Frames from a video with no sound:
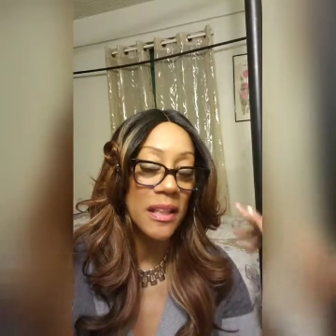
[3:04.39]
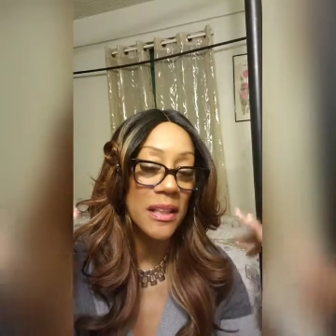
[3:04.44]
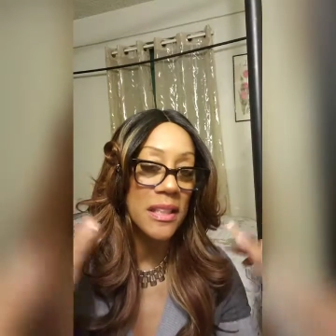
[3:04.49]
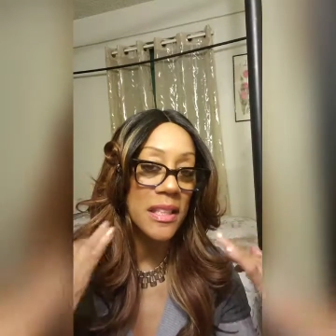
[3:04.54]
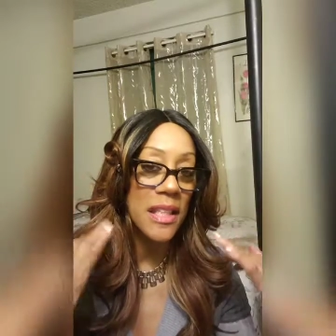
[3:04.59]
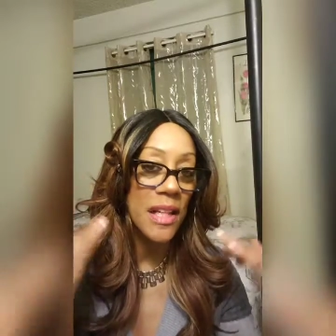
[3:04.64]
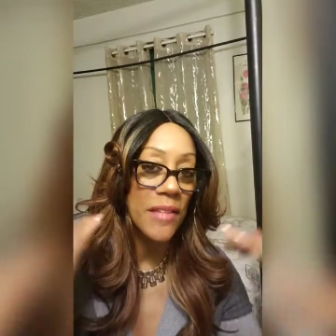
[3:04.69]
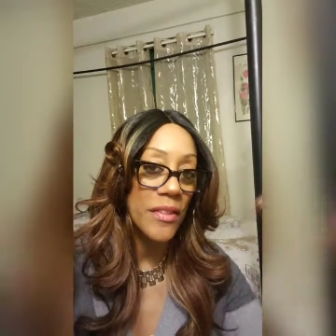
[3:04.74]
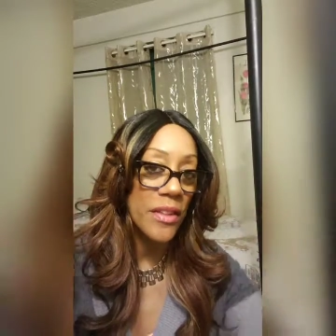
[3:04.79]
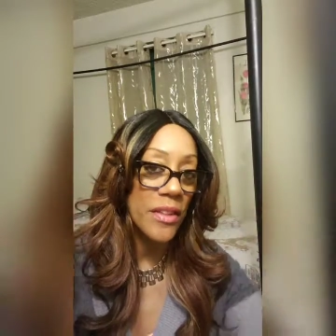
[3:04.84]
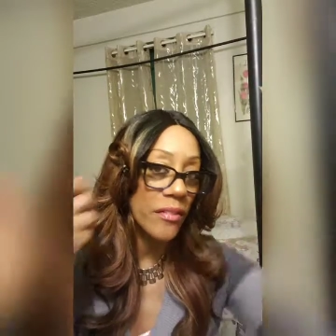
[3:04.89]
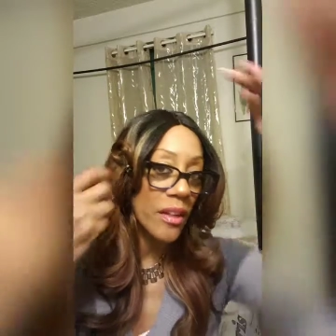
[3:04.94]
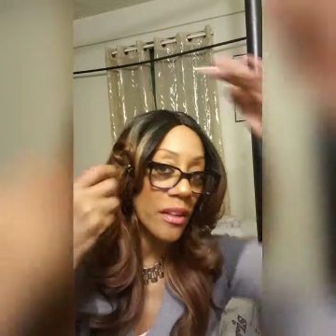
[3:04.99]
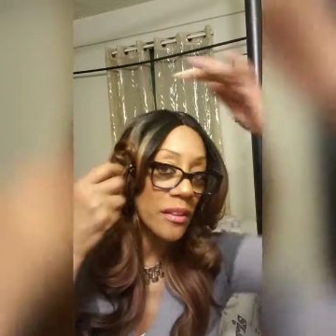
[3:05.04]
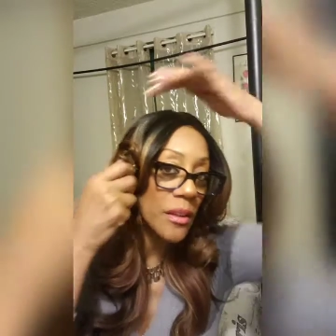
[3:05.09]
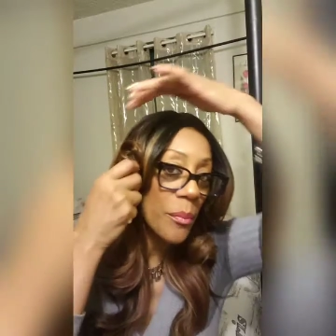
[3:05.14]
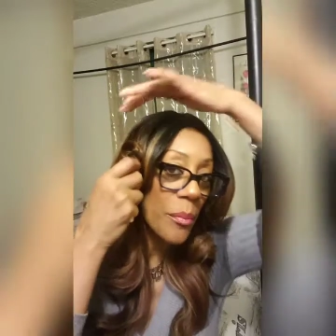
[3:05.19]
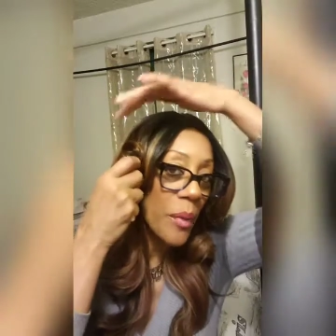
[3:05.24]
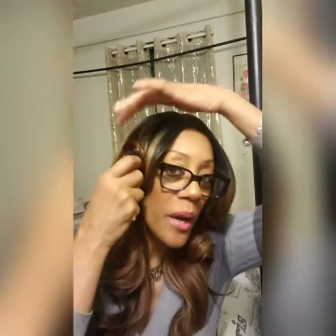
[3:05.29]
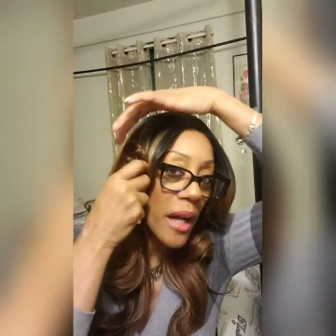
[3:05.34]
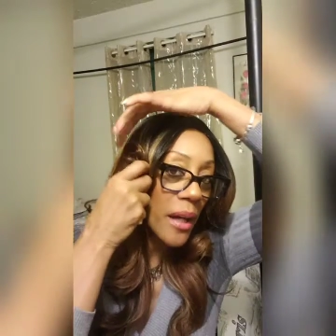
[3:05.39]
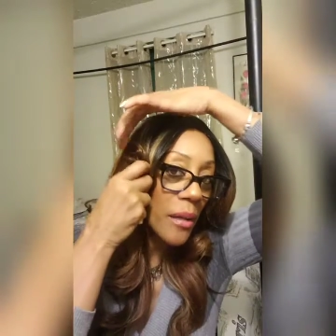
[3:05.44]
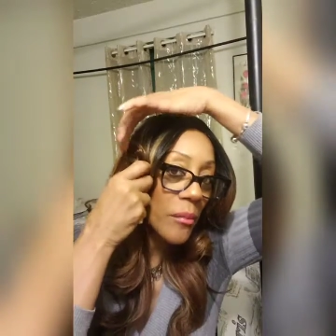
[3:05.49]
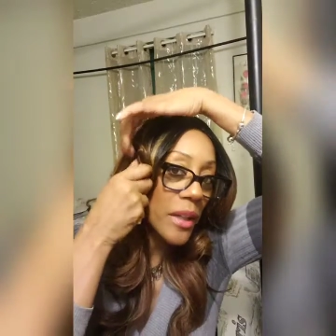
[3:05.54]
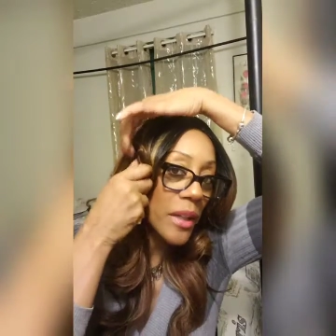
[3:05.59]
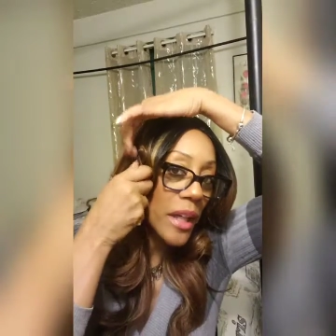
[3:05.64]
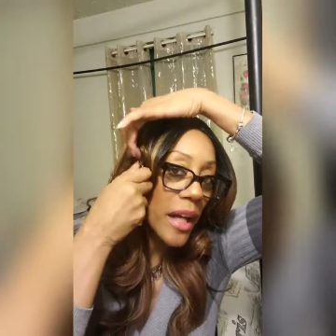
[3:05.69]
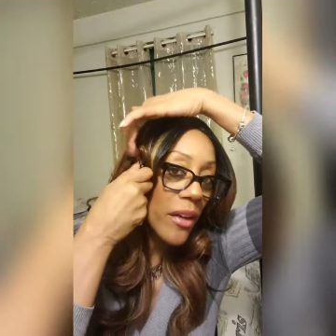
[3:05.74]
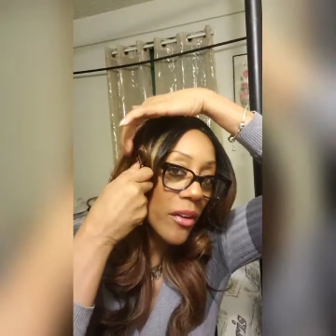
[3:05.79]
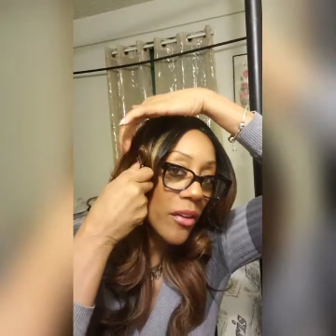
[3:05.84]
7 around the bottom
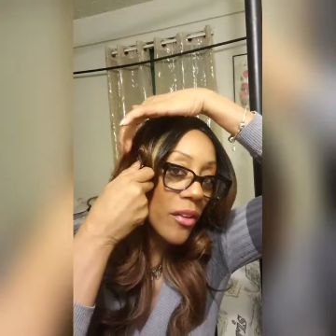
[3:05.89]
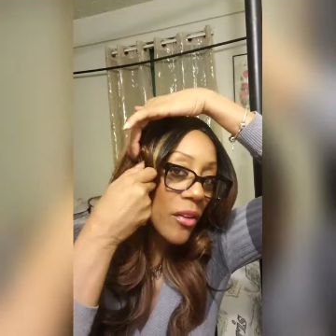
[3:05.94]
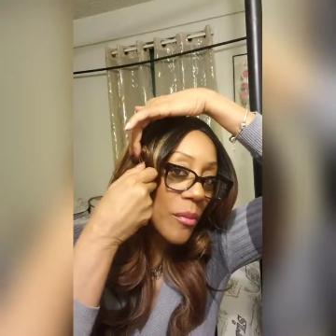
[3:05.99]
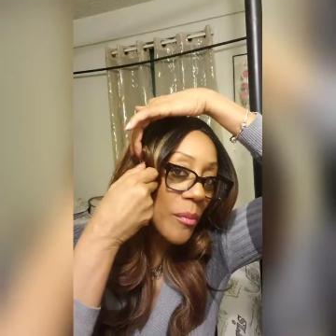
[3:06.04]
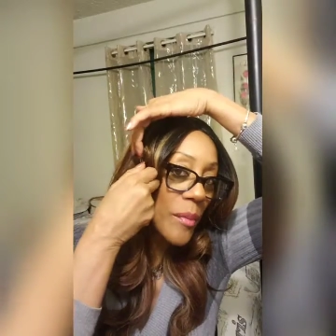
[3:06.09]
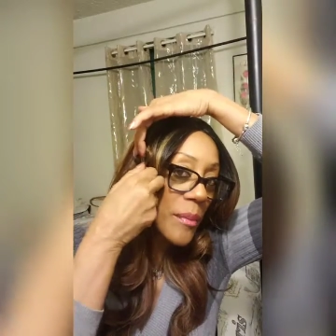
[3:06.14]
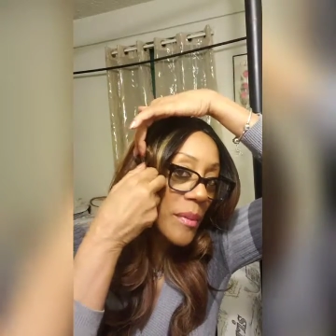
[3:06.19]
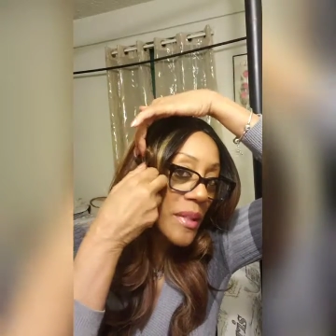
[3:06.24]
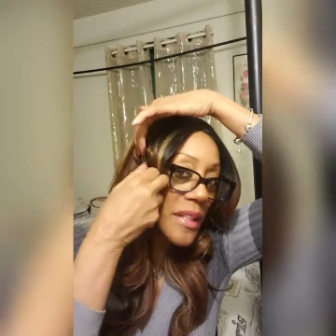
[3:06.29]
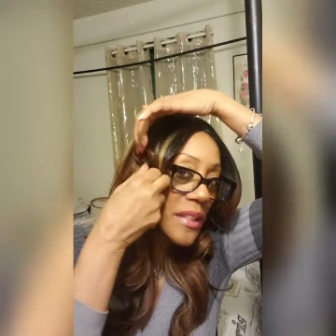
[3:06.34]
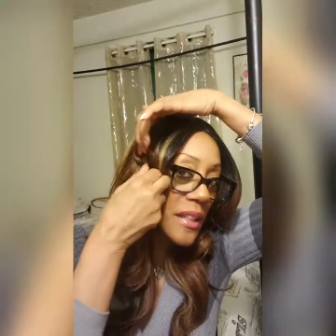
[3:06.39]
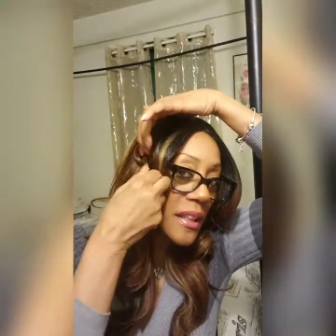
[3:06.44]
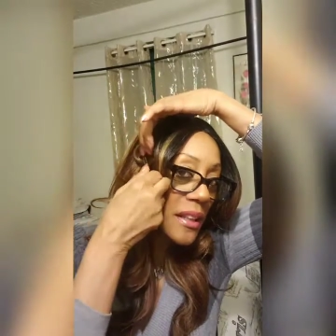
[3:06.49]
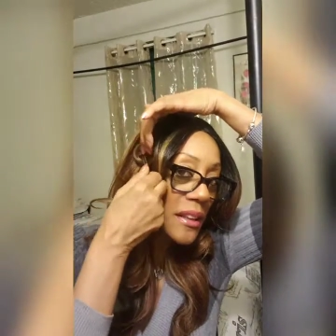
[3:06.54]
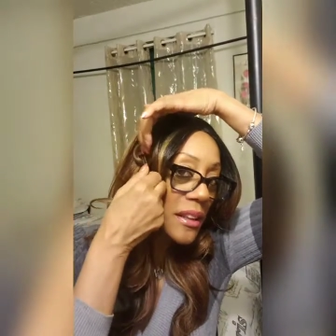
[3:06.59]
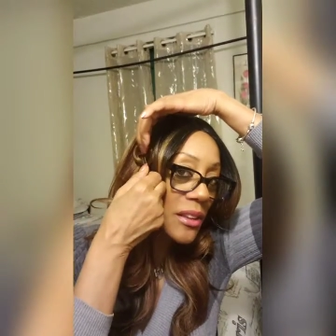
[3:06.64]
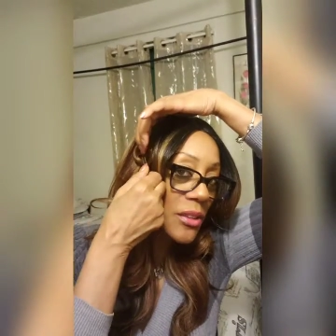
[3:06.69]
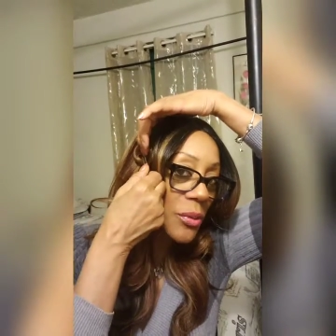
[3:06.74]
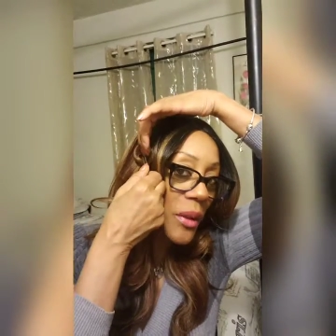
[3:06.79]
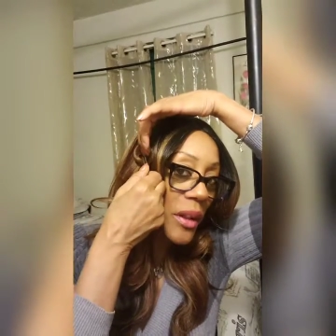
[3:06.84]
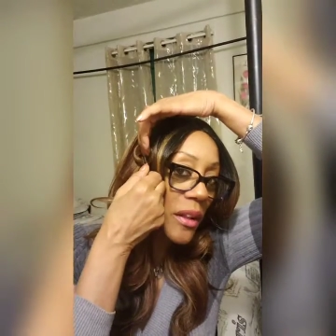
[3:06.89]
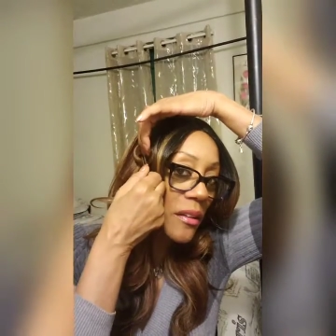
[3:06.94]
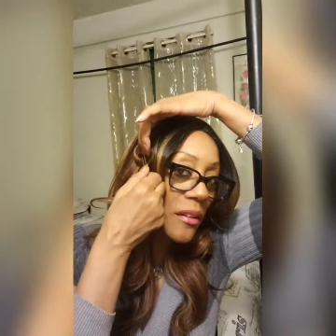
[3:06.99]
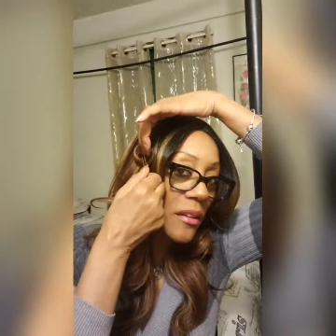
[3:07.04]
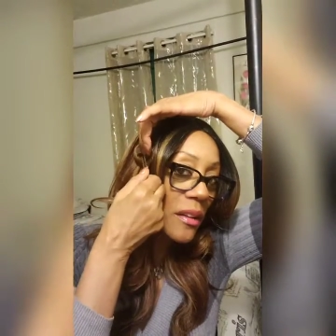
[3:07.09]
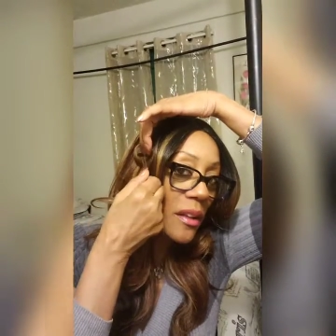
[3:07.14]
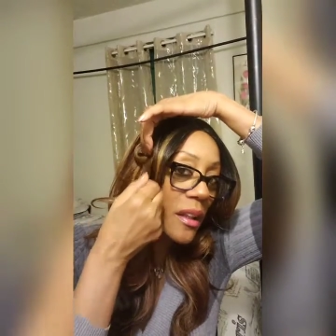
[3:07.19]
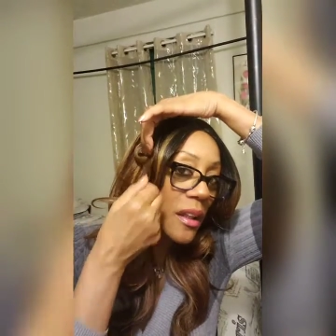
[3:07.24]
layer, or maybe 6 as well.